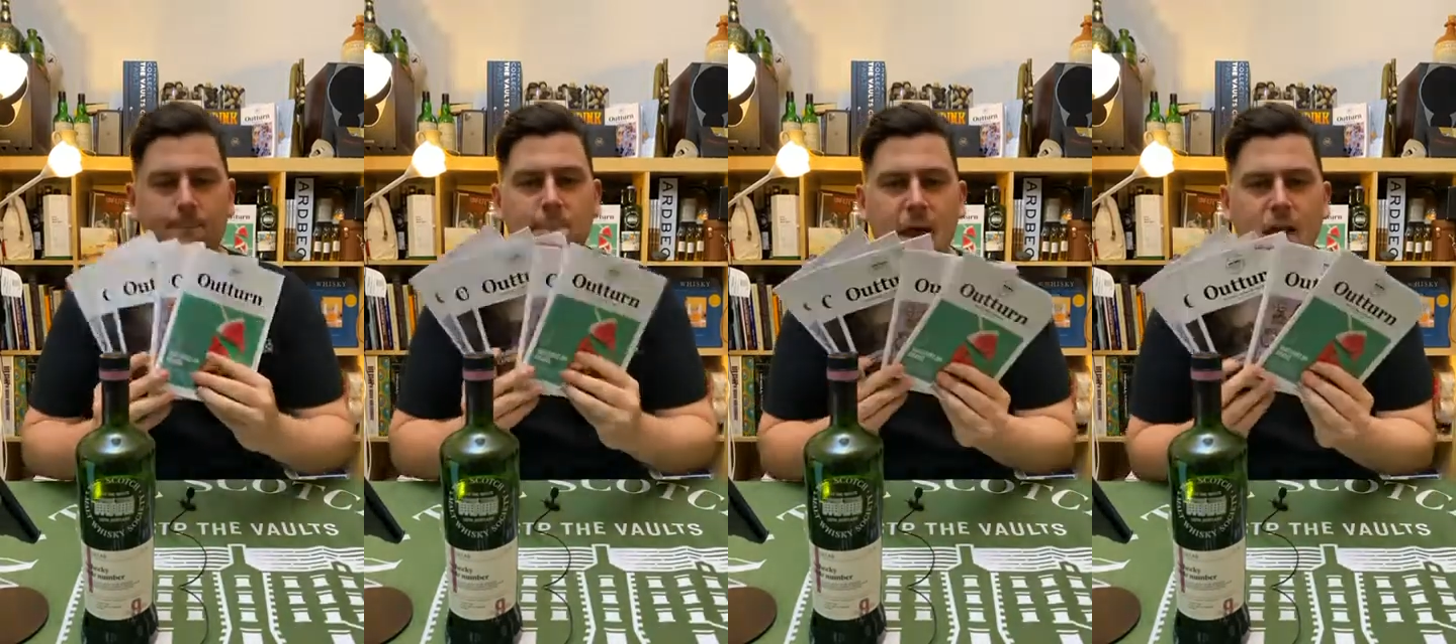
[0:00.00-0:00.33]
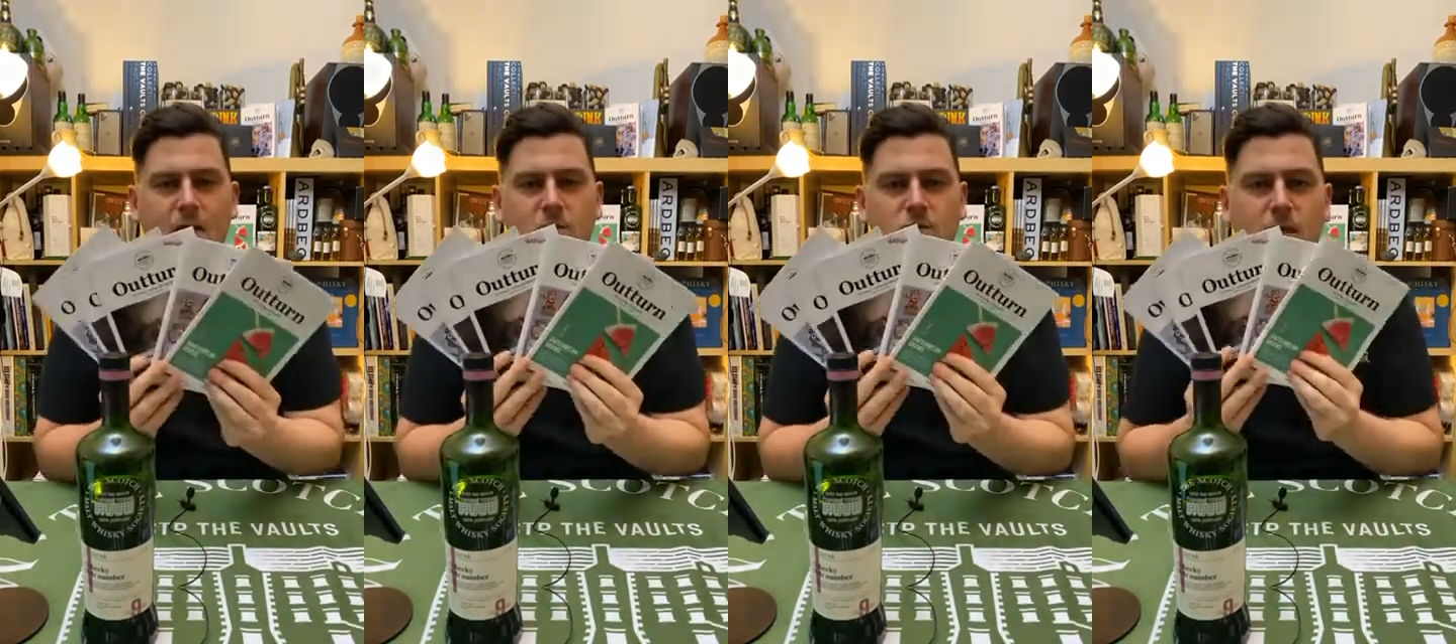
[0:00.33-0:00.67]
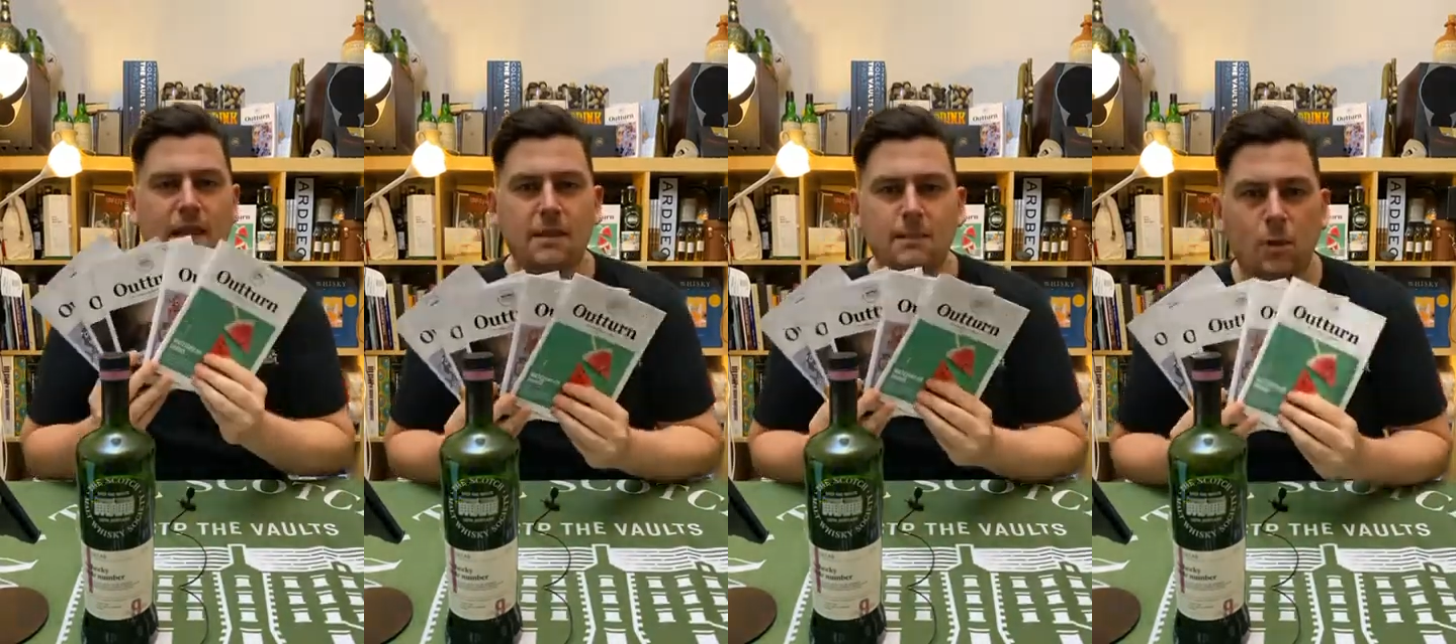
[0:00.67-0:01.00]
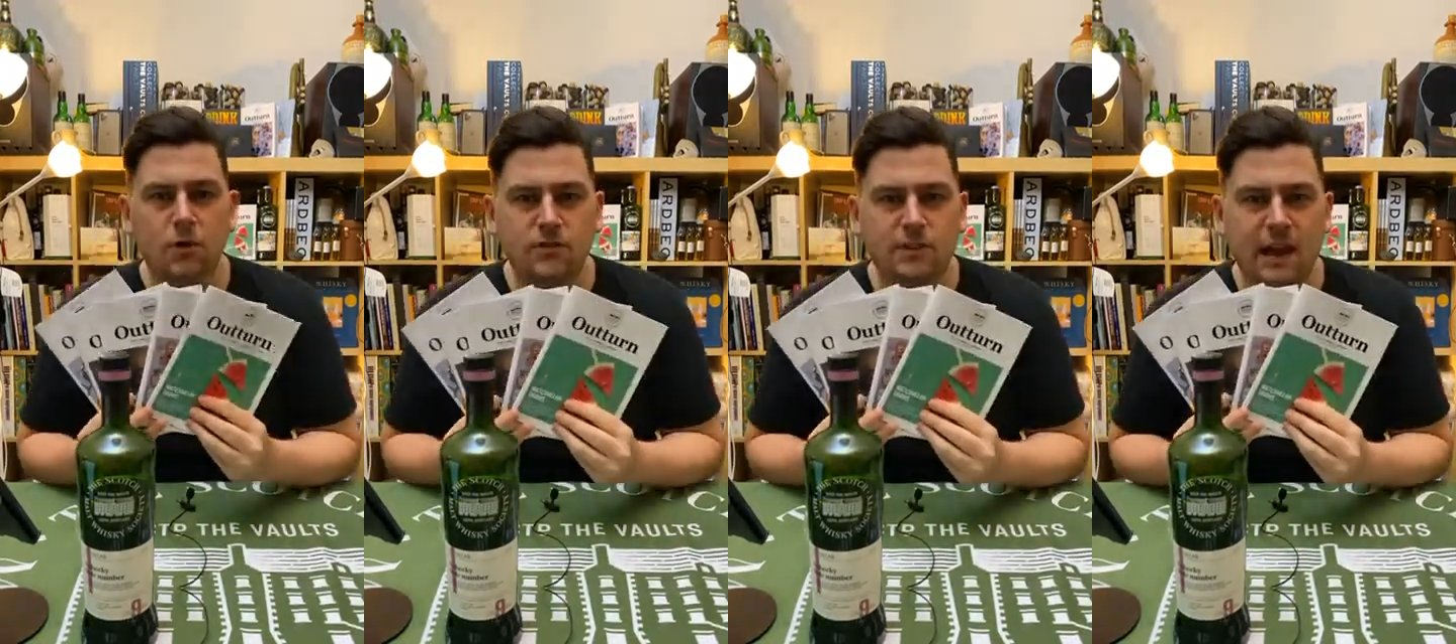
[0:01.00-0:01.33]
how to get the
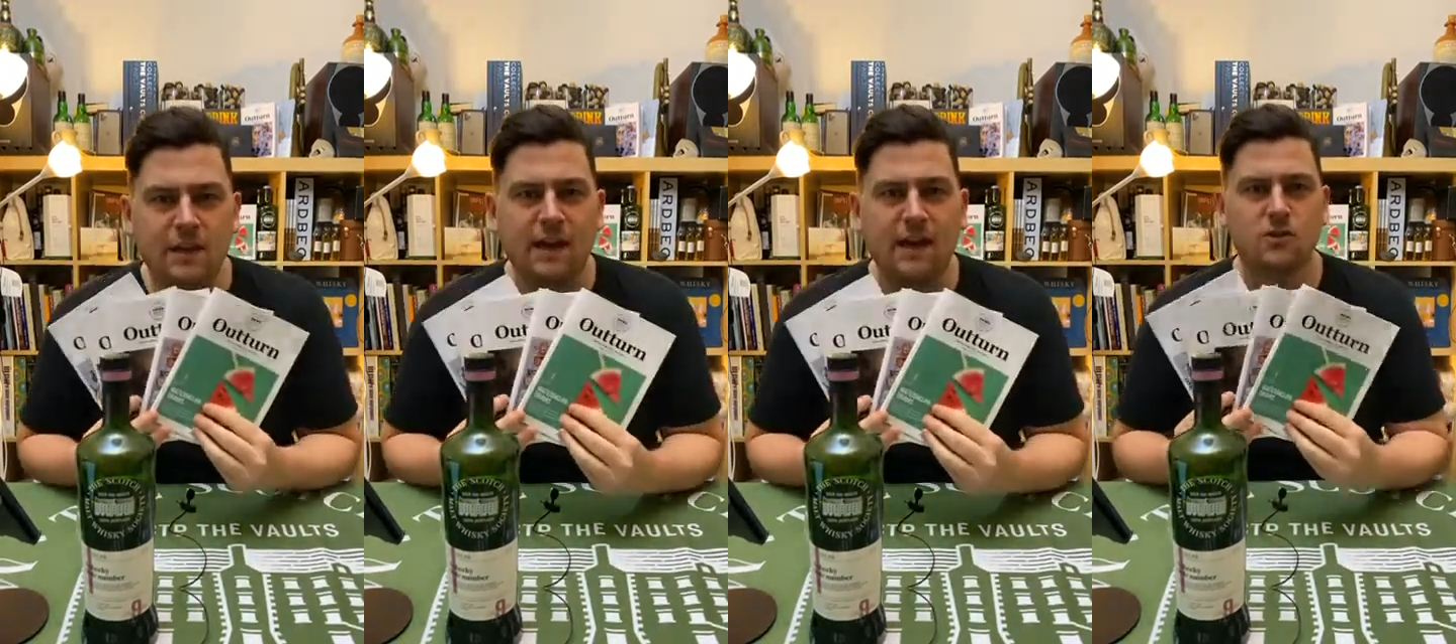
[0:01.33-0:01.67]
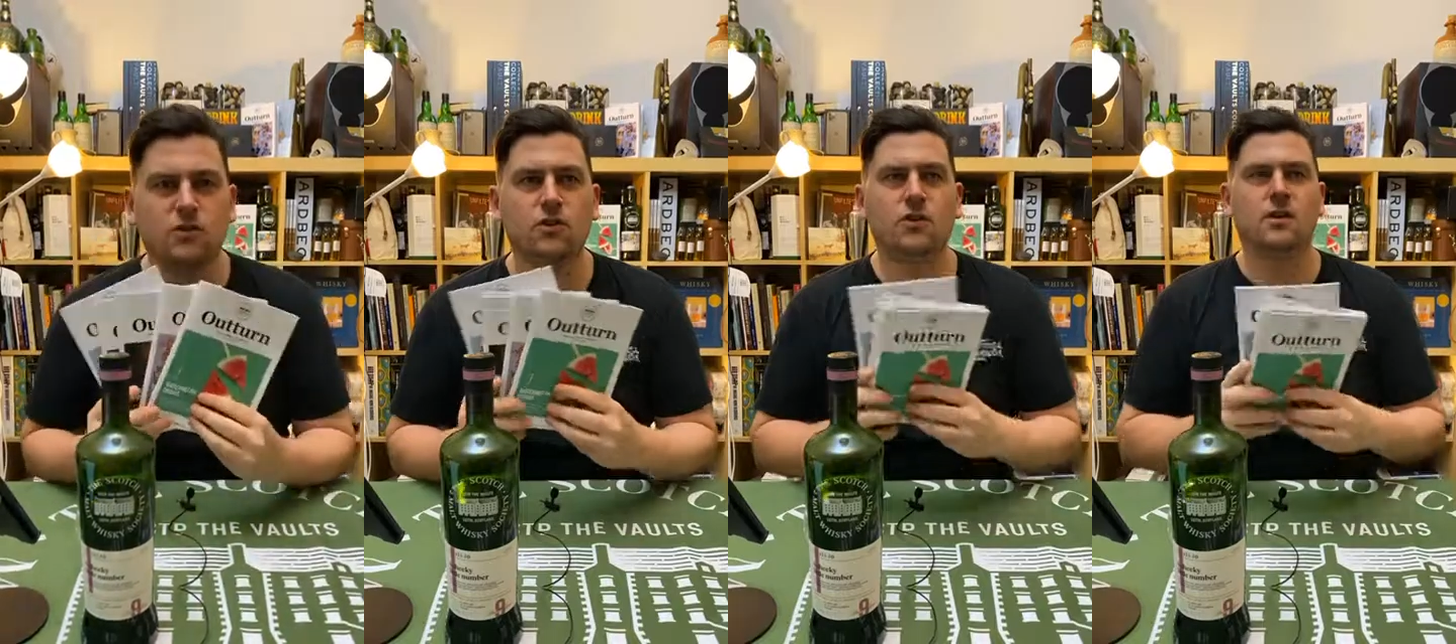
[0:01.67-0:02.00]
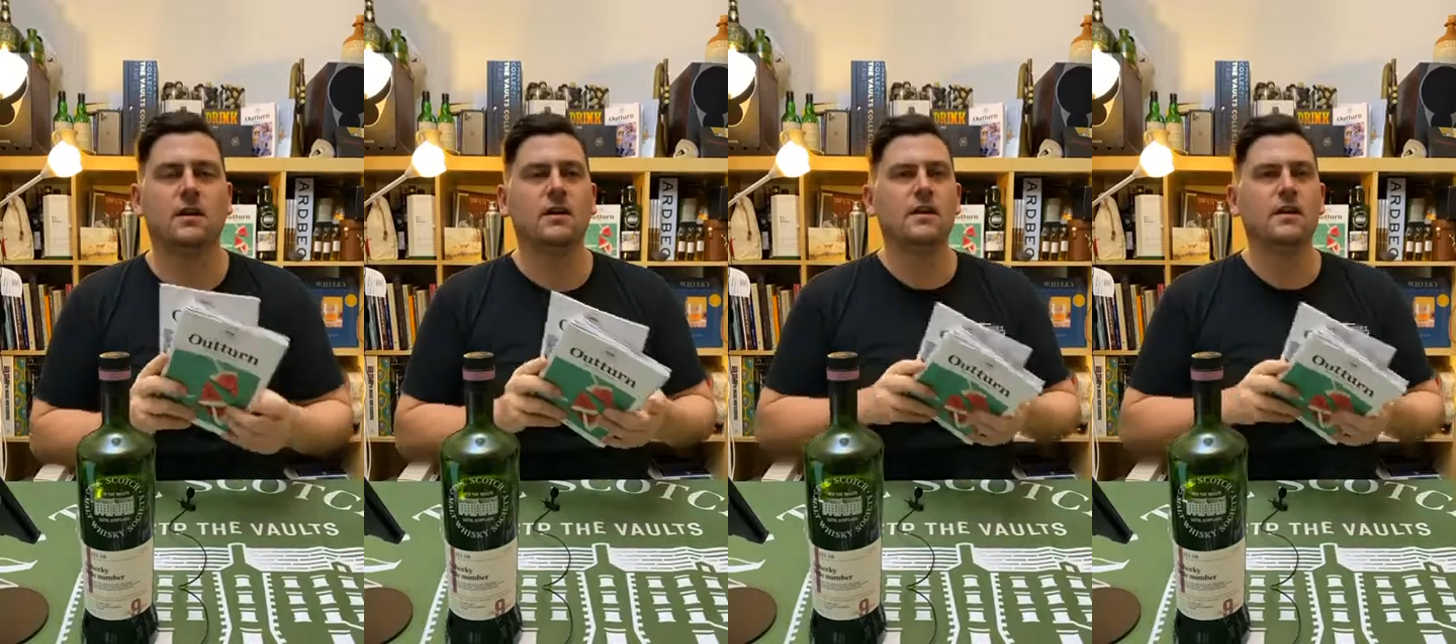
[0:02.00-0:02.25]
most out of Outturn.